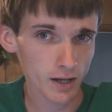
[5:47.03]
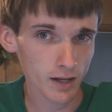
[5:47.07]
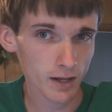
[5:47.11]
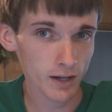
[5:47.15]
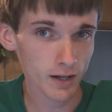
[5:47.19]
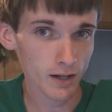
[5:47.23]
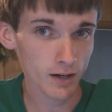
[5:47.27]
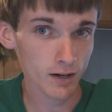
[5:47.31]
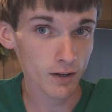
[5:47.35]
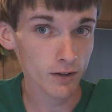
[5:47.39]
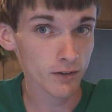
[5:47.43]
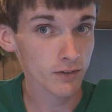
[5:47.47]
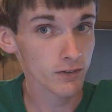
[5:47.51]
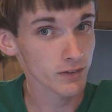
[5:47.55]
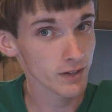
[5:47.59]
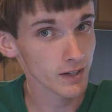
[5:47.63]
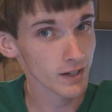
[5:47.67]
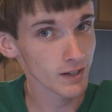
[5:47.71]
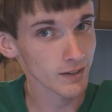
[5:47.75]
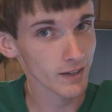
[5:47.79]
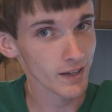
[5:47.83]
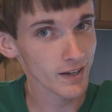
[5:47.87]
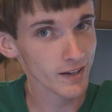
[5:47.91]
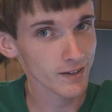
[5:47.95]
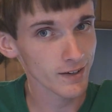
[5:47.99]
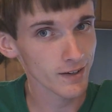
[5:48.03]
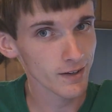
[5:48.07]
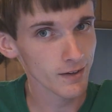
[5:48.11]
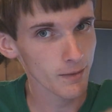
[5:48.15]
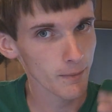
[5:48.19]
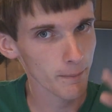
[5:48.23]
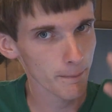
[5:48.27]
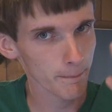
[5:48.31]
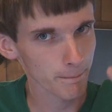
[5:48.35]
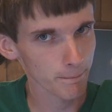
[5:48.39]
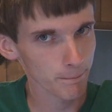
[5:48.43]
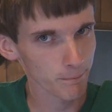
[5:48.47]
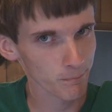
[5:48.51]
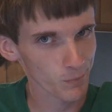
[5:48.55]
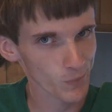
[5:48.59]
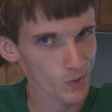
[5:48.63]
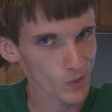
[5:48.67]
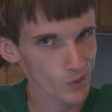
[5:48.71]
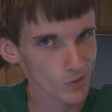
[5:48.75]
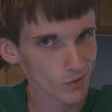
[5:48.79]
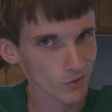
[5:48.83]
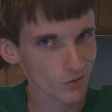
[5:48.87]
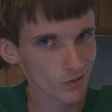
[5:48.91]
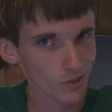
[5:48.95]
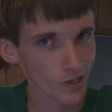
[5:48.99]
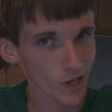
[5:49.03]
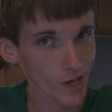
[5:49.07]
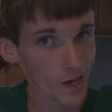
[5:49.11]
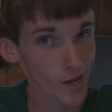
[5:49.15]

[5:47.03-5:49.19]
and I'll see you later. Peace